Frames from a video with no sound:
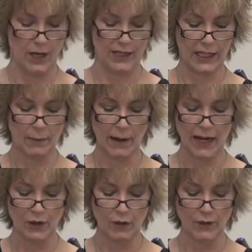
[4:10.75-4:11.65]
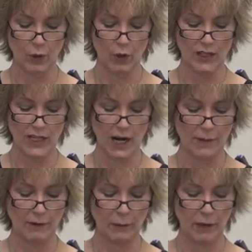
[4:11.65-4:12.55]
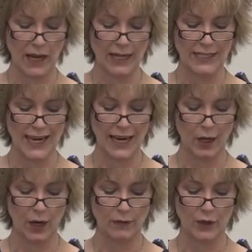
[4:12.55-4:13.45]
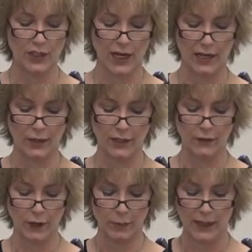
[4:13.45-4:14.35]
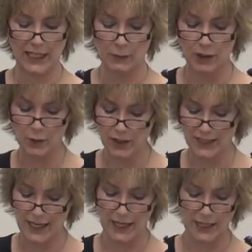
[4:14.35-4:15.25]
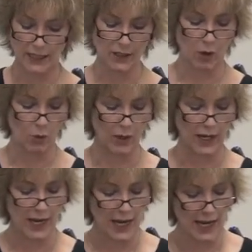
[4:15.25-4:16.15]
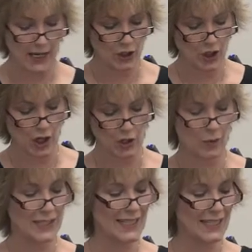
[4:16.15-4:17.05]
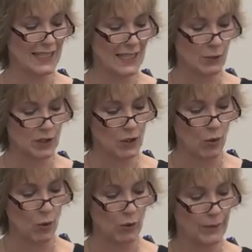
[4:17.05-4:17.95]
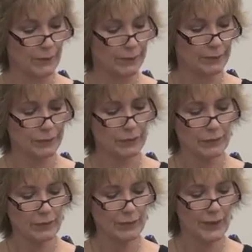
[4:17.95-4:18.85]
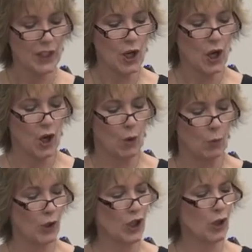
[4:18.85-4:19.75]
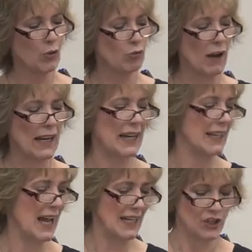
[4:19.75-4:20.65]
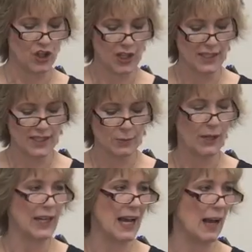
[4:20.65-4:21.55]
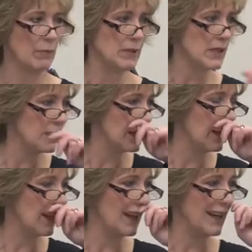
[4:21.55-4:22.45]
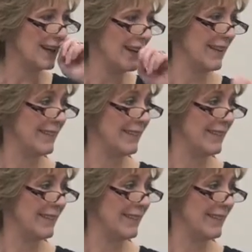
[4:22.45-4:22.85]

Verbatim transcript: The commander of the Lord's army replied, Take off your sandals, for the place where you are standing is holy. And Joshua did as he was told. Will you recognize Jesus when he comes, do you think?